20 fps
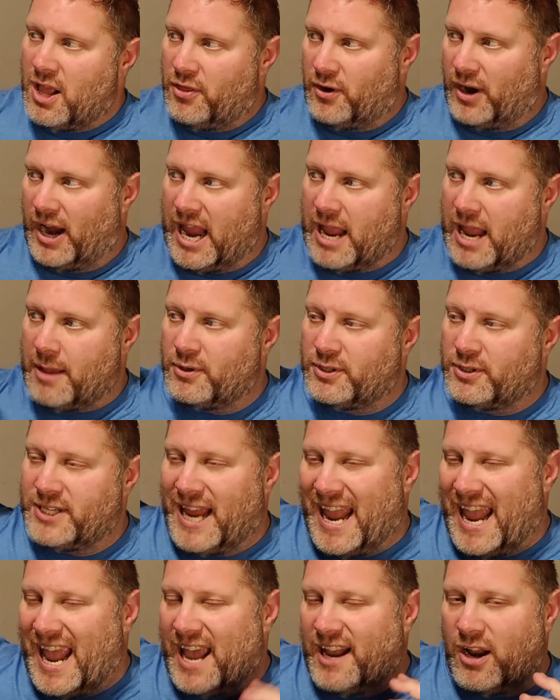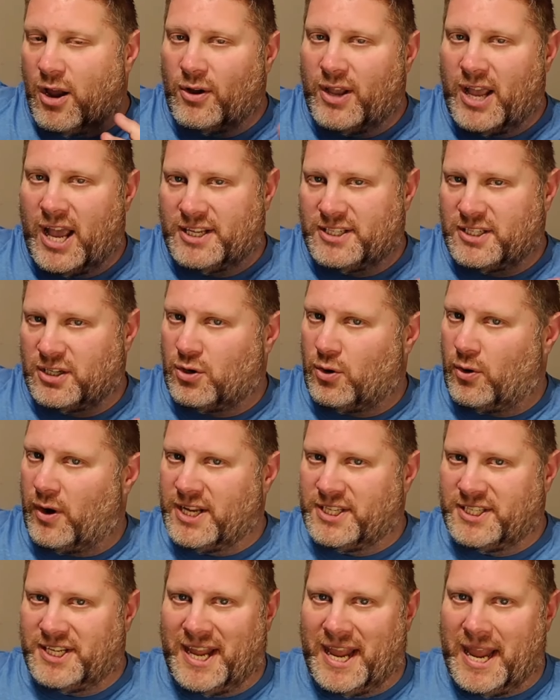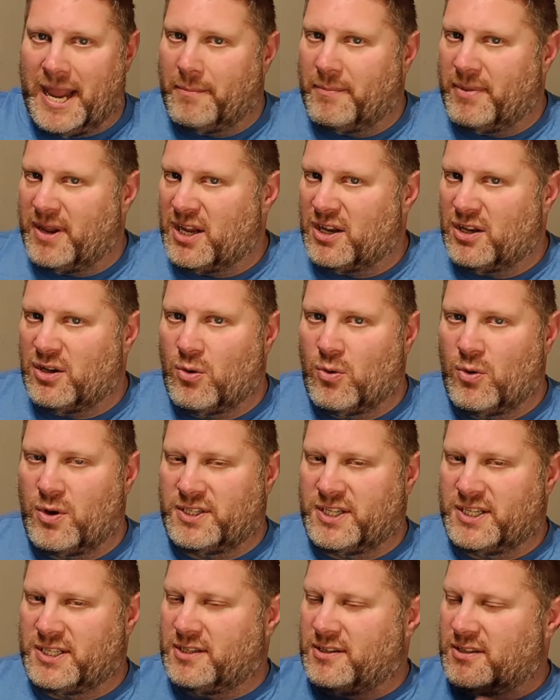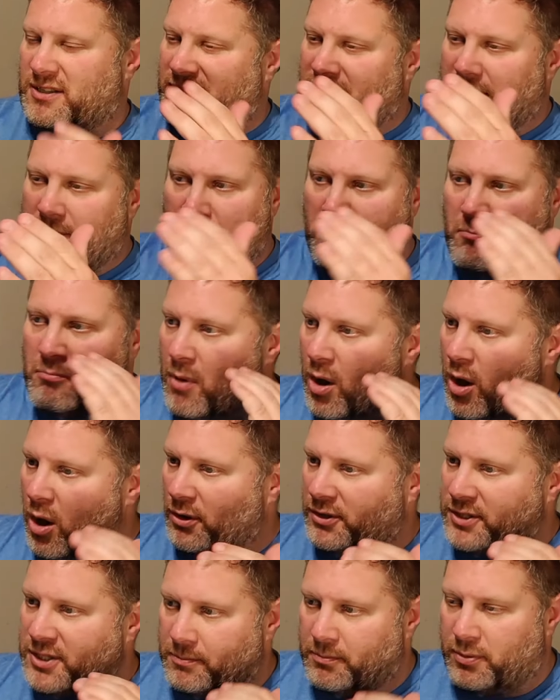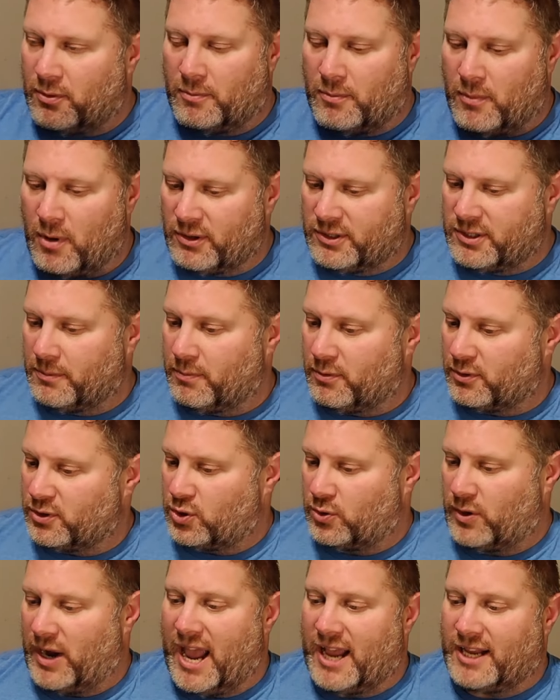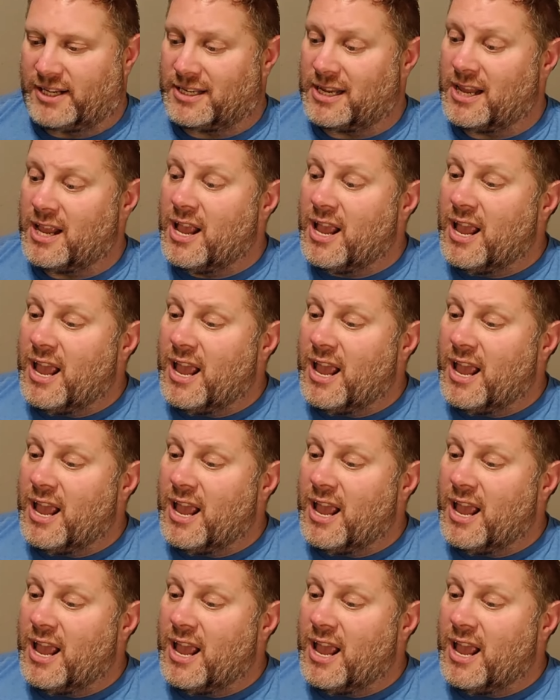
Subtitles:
they're able to add all kinds of crazy ambient noises, multiple tracks.